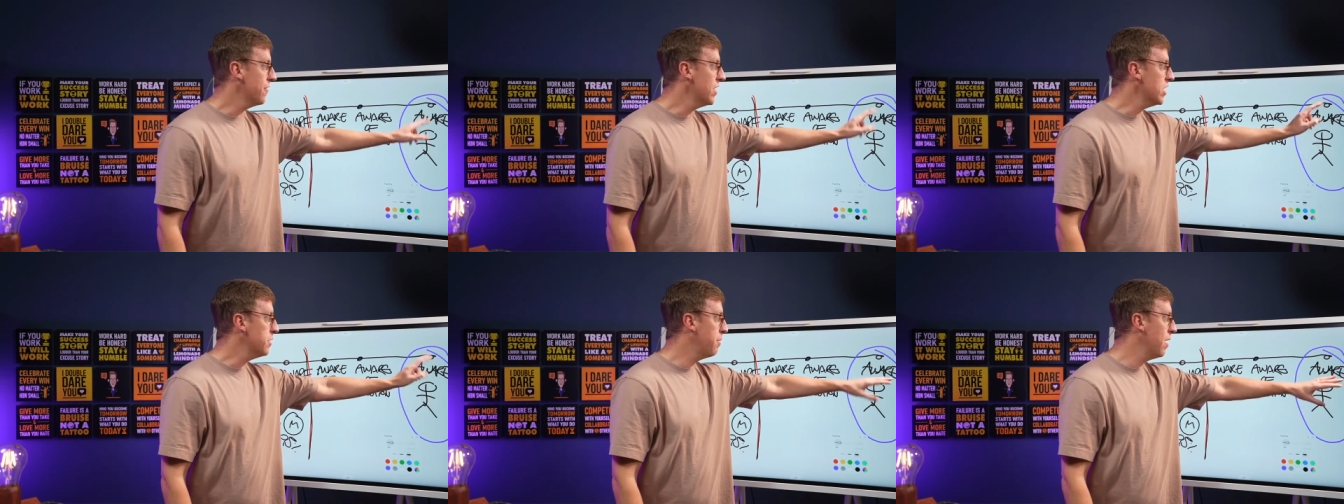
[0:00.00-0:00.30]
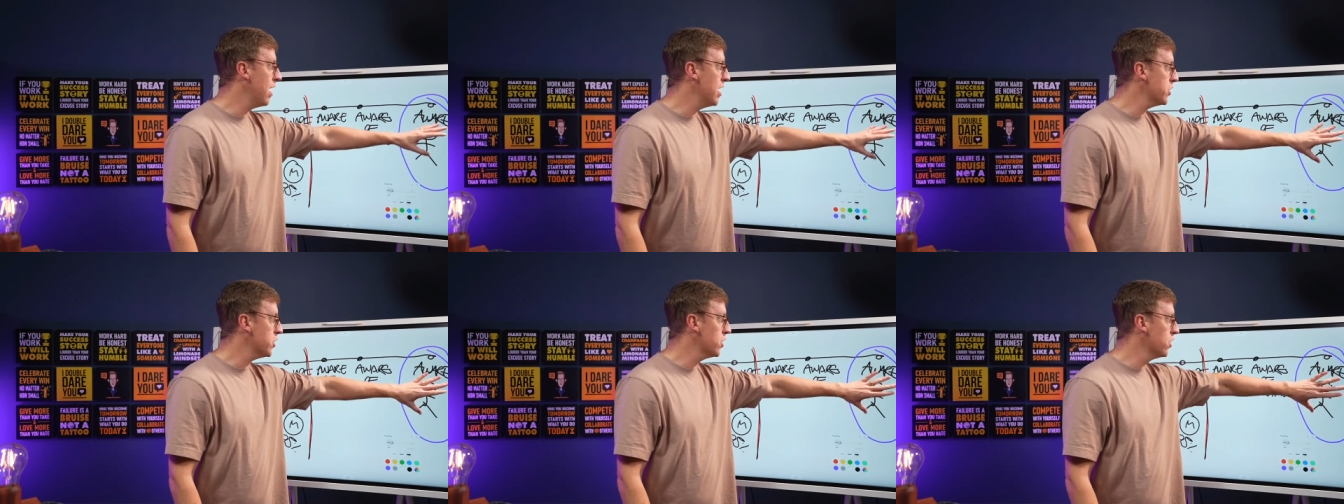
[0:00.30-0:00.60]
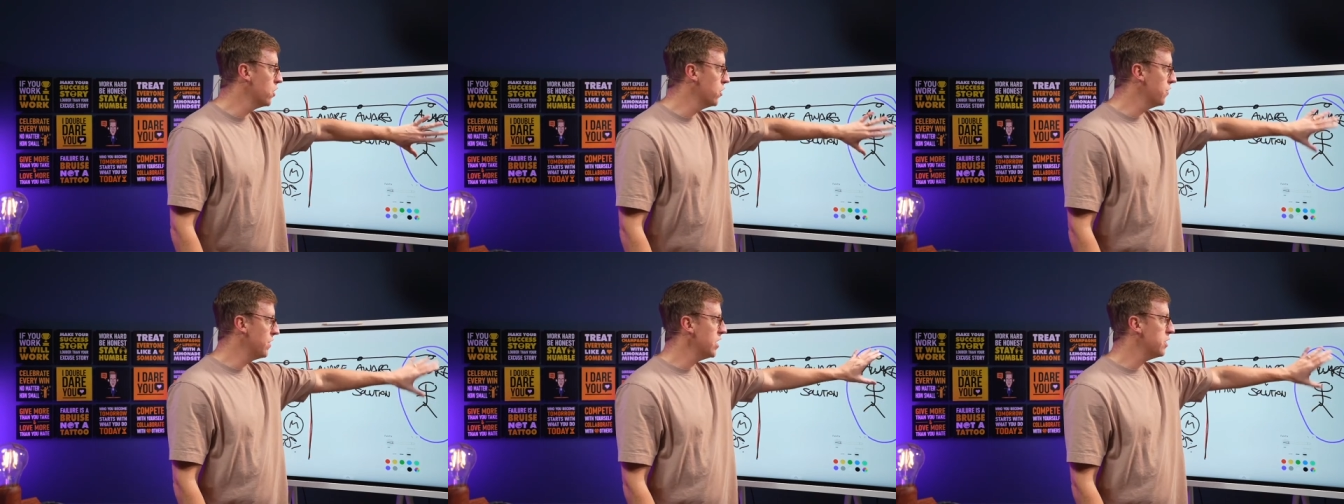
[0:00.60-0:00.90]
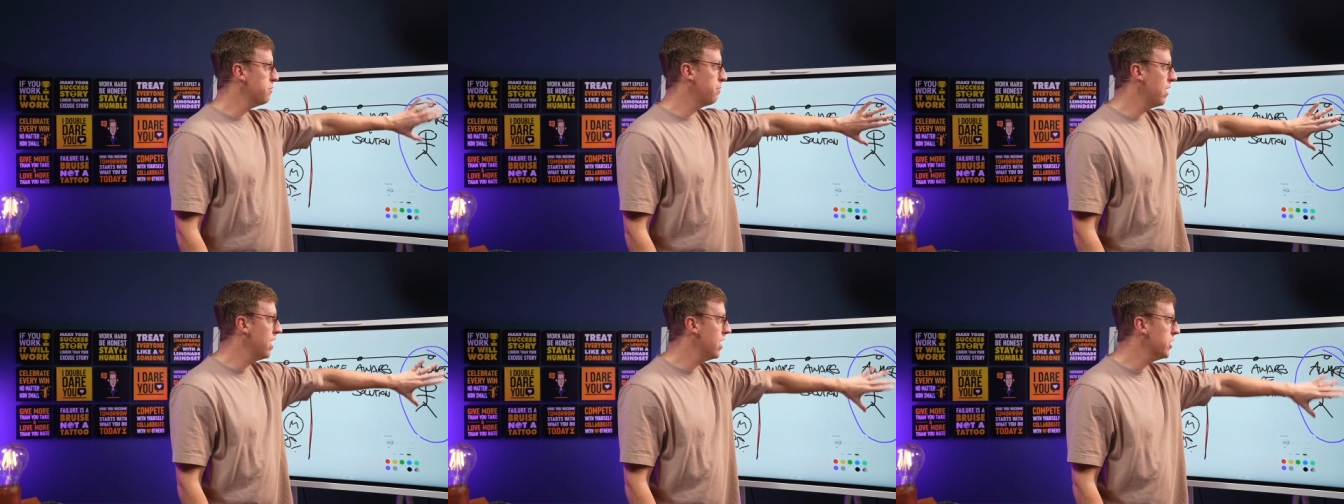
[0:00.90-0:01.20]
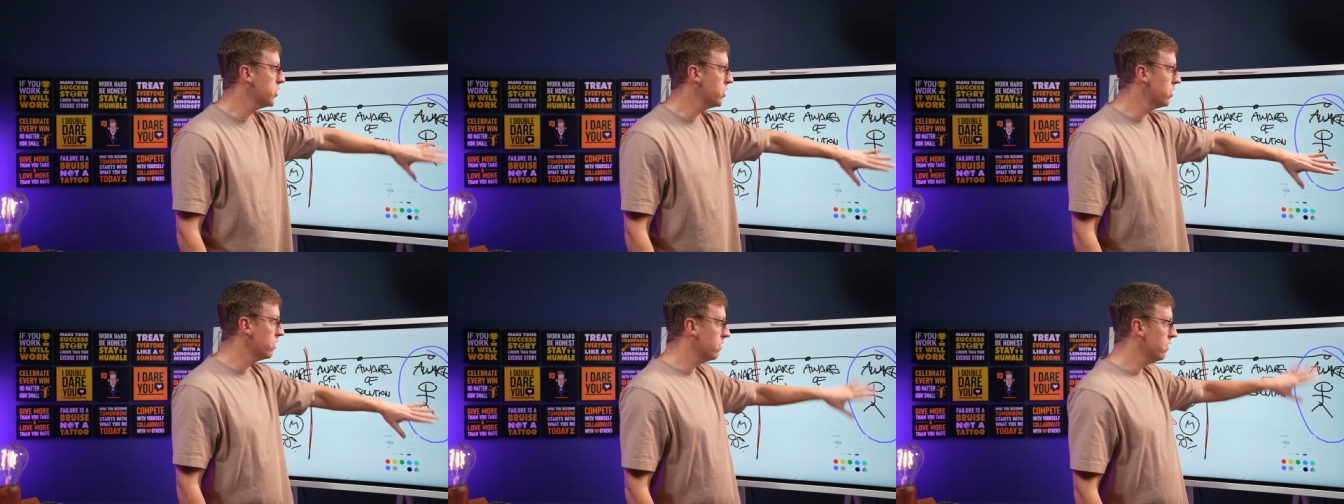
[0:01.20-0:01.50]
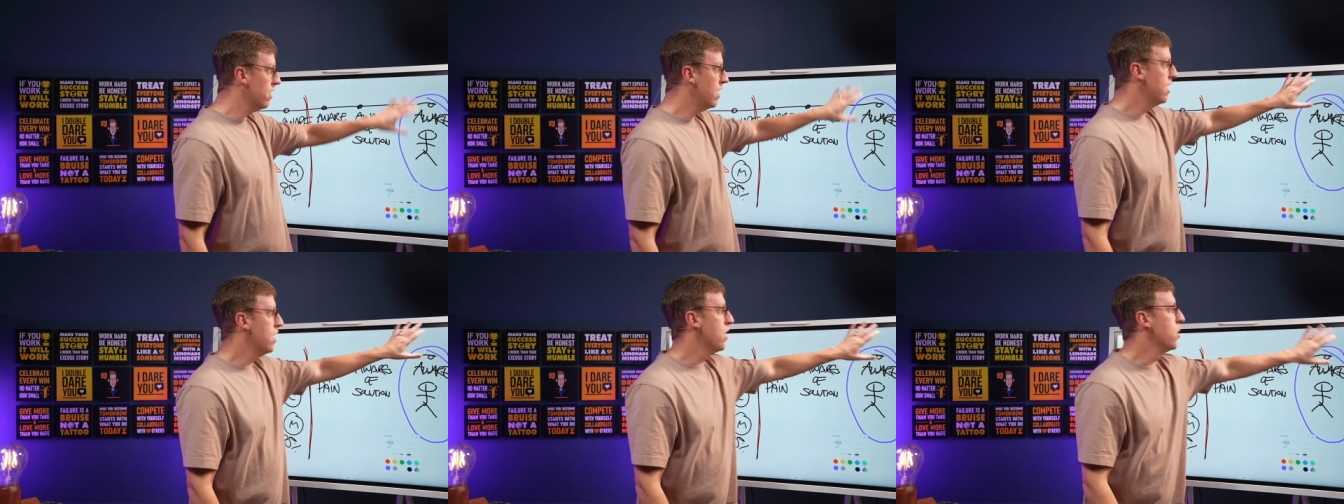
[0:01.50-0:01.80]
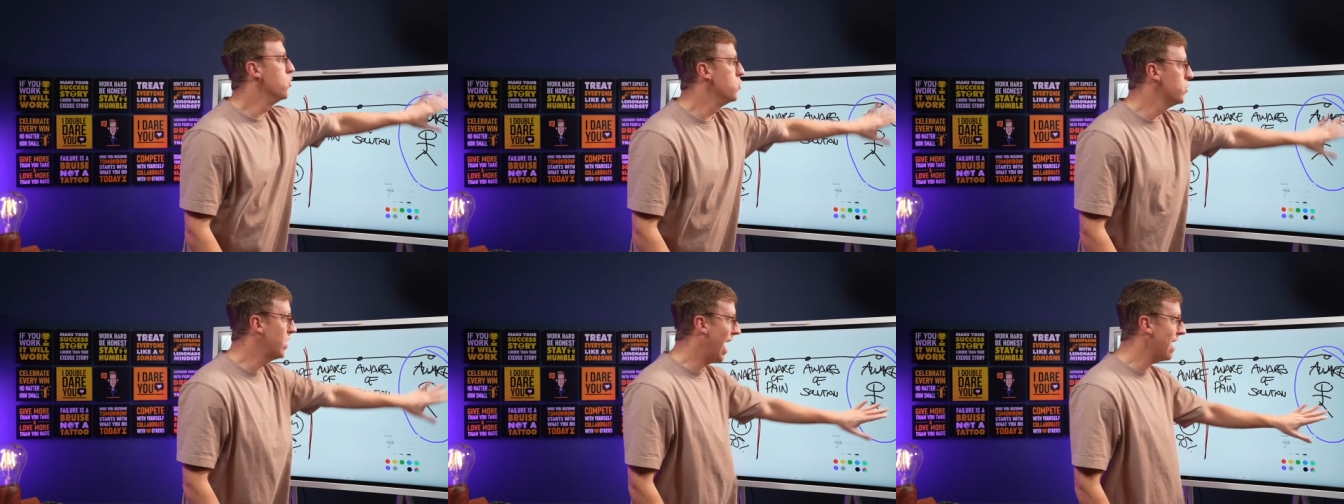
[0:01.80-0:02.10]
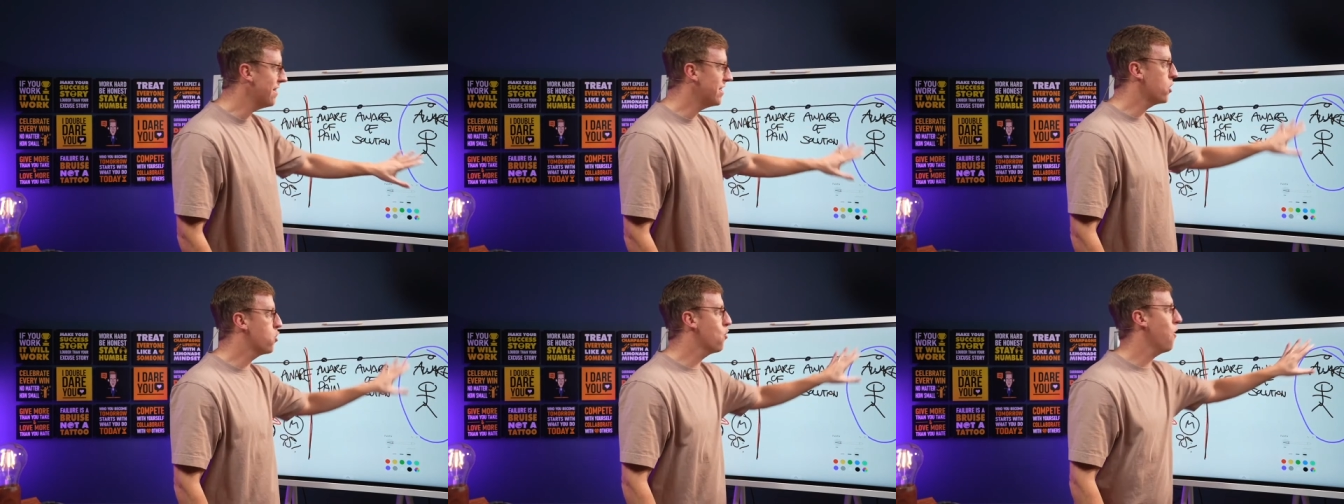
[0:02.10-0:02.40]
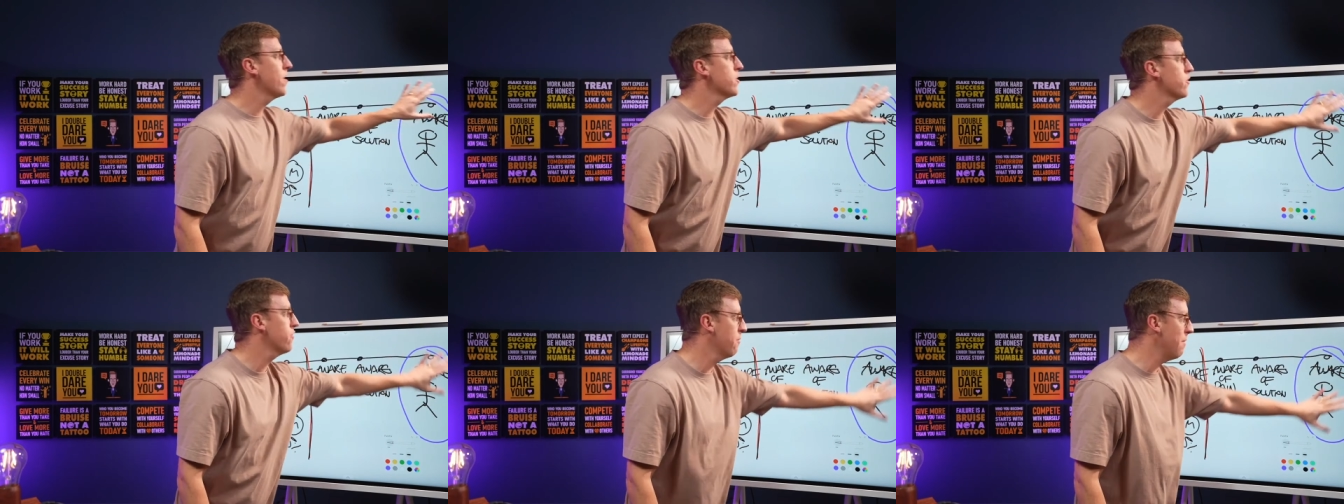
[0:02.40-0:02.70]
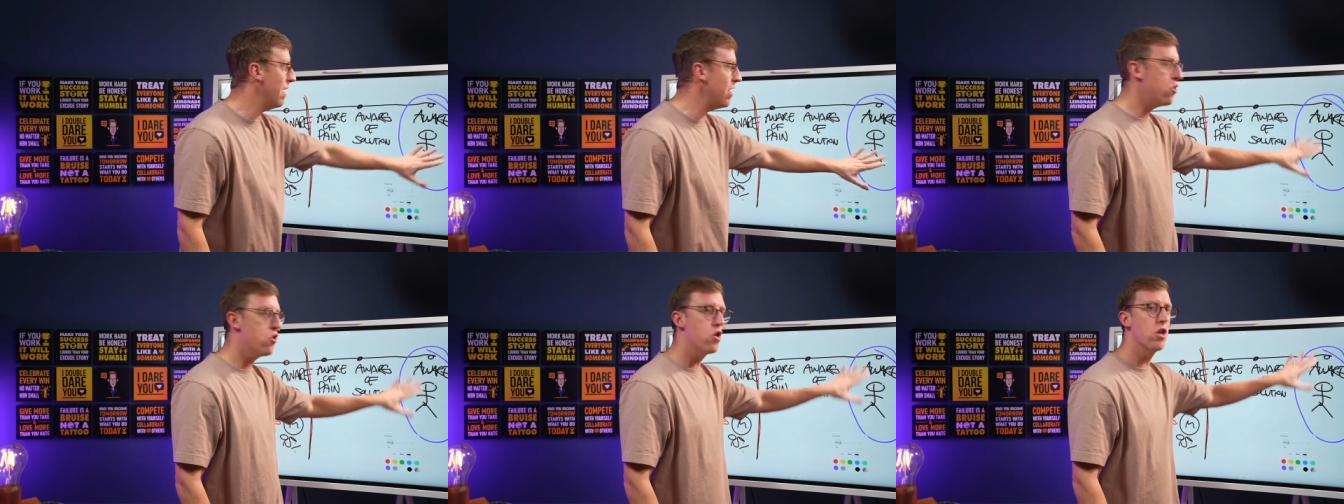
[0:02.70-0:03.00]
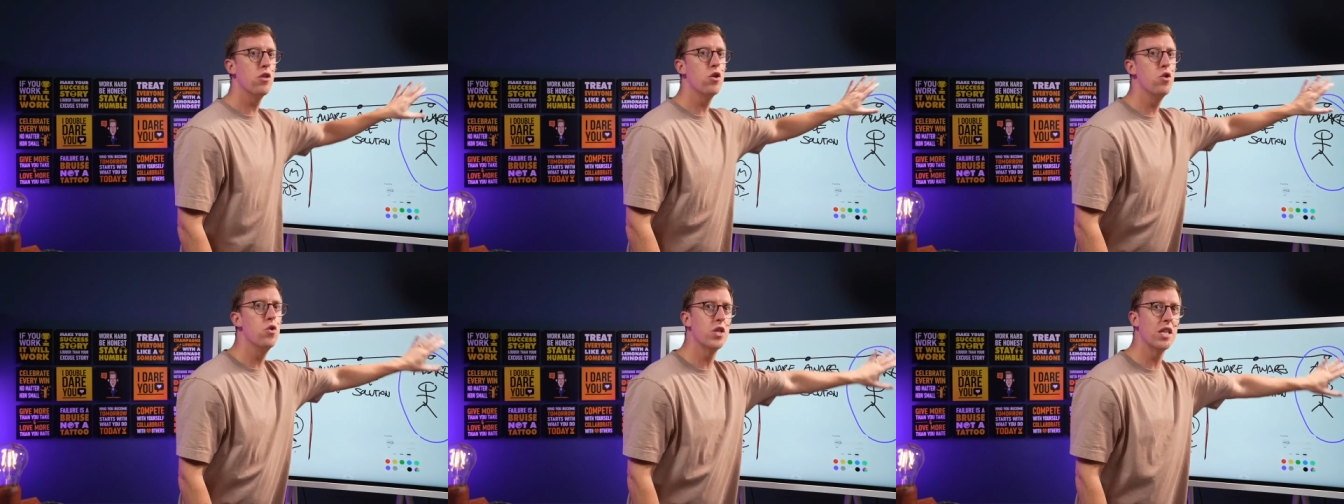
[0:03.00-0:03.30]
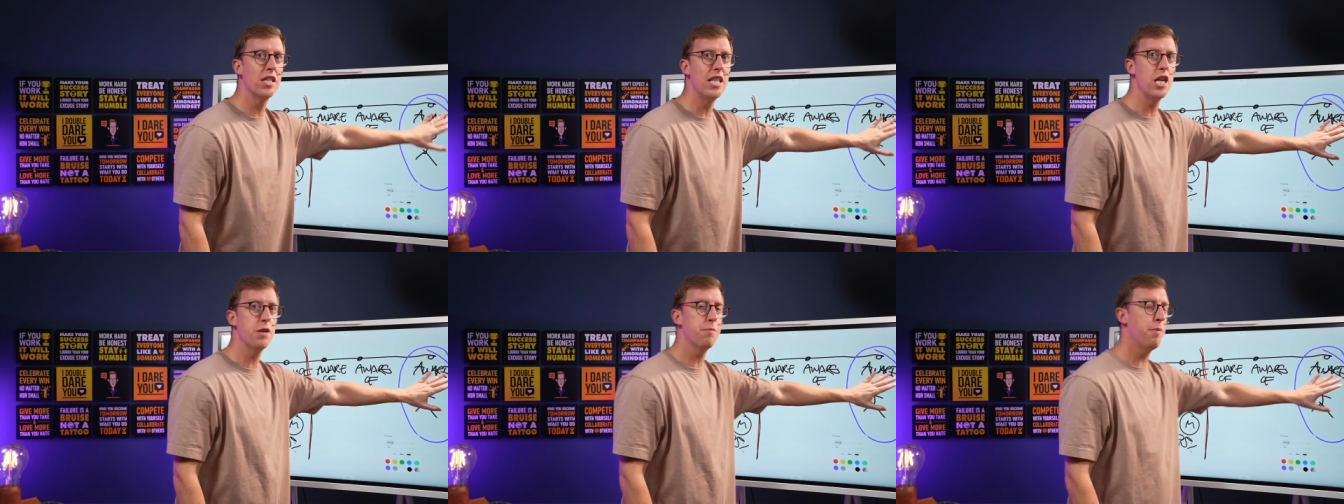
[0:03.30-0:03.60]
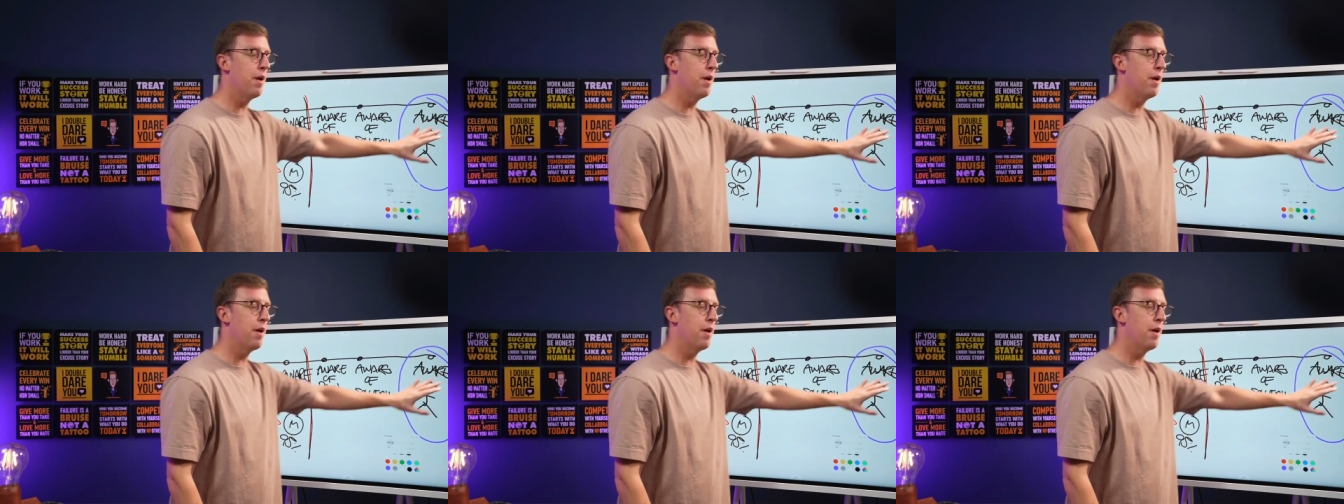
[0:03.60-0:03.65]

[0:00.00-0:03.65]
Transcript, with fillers: This person, this person who's had their transformation using this